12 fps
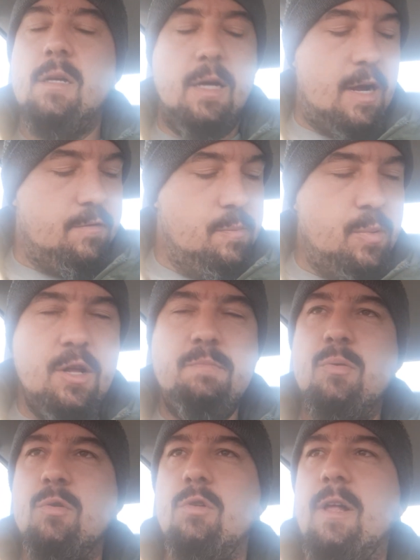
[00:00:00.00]
everybody
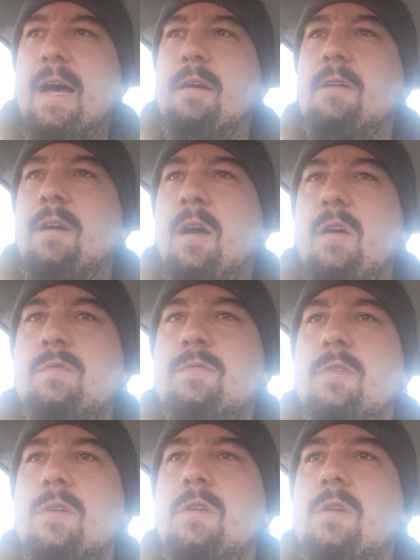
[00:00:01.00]
pull out
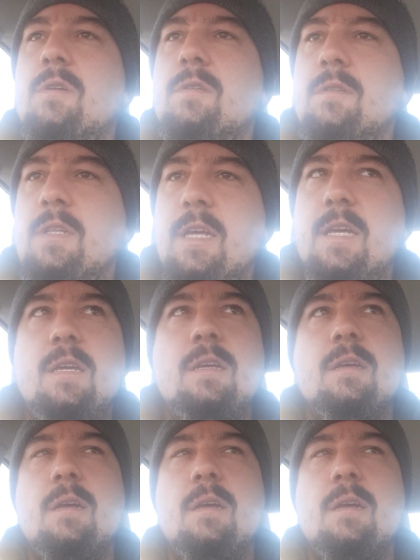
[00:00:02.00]
of the